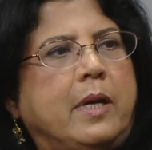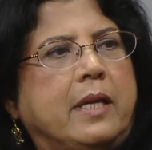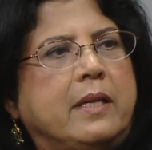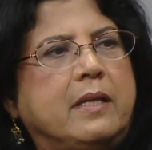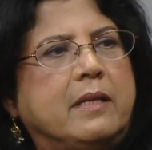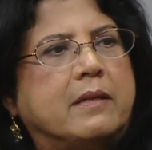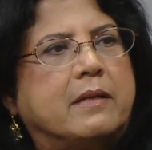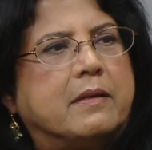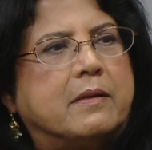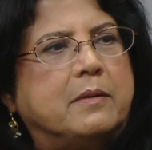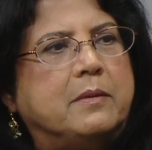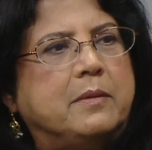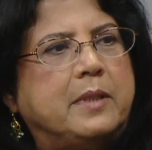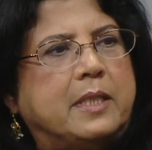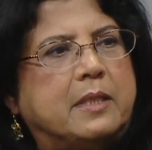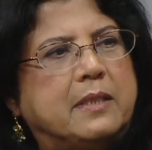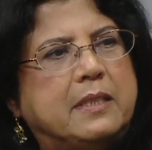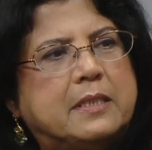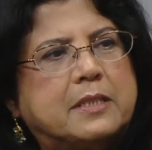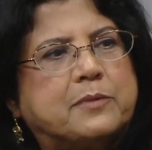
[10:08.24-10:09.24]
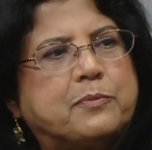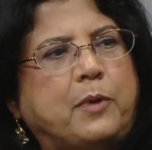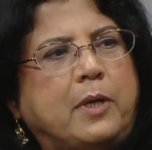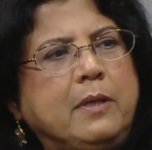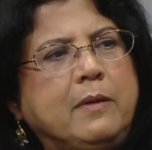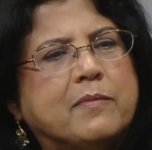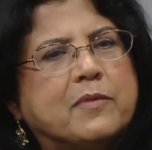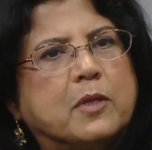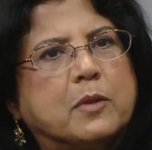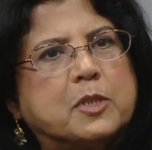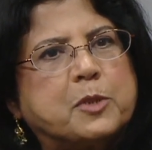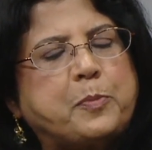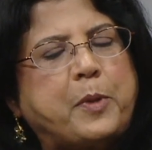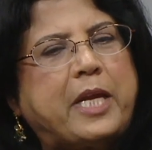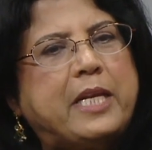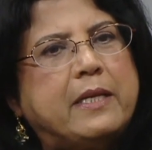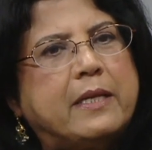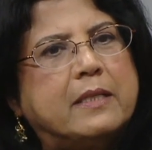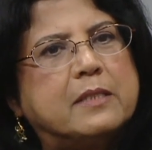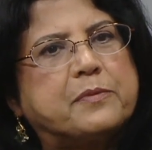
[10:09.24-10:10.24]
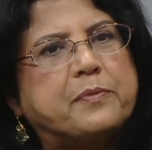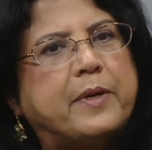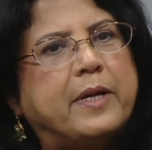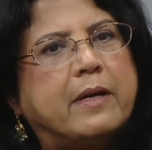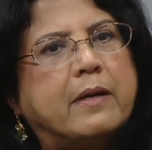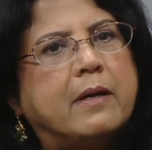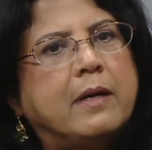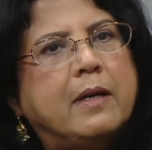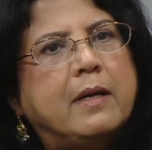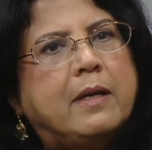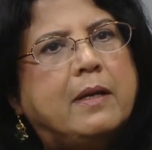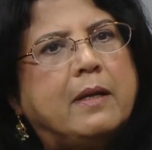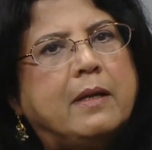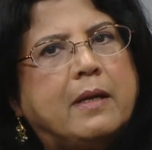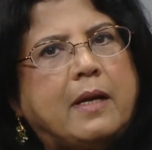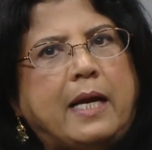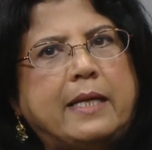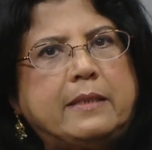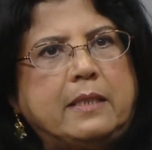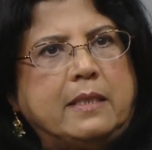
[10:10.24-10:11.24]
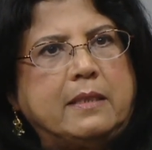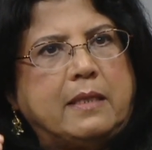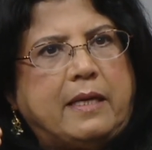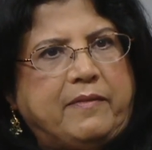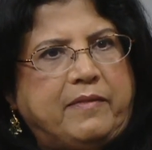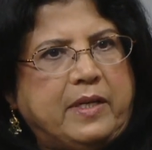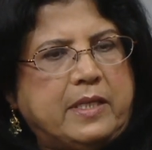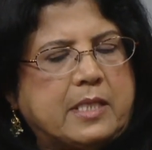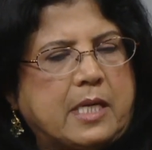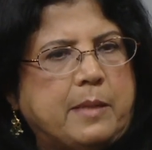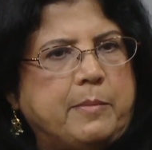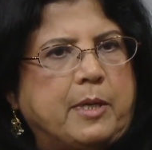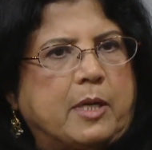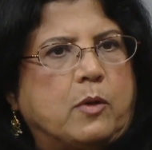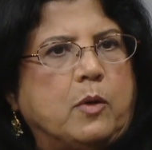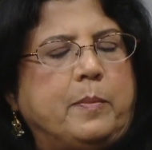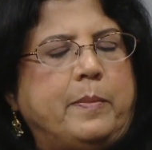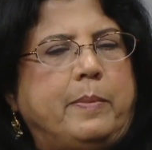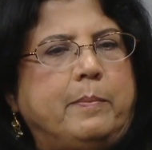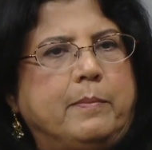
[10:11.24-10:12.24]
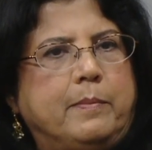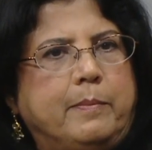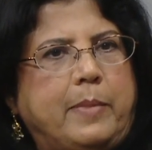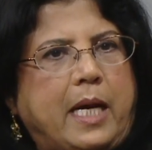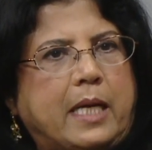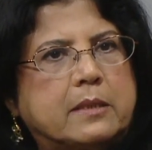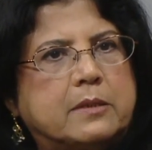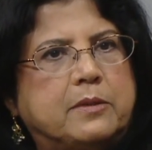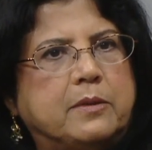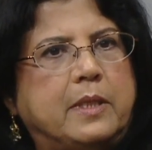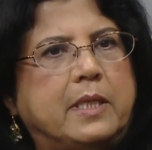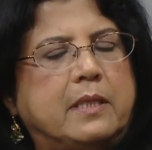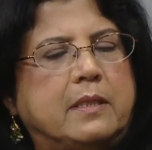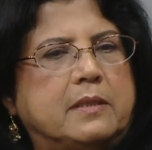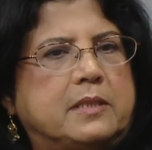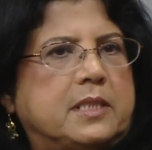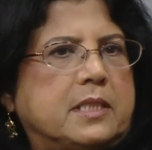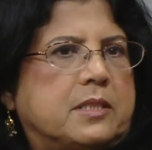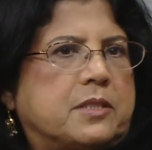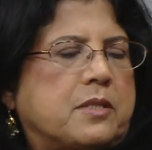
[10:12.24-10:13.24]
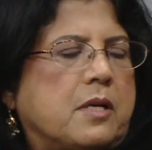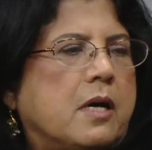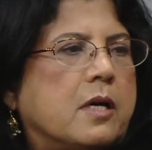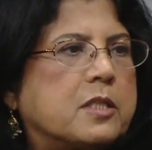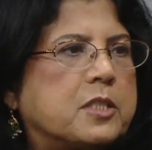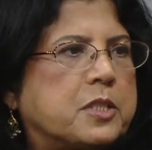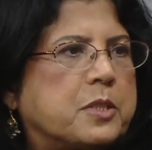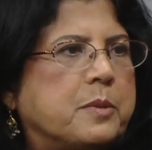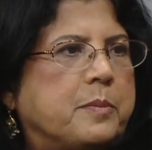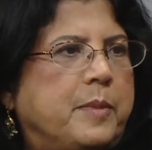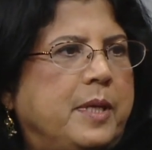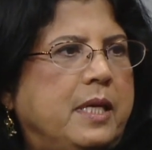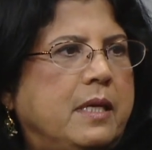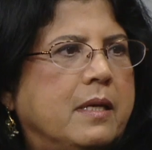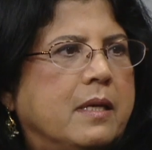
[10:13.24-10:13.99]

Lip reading: and it grew. And it's one of those paintings where I think every time I go back to it, it just talks to me.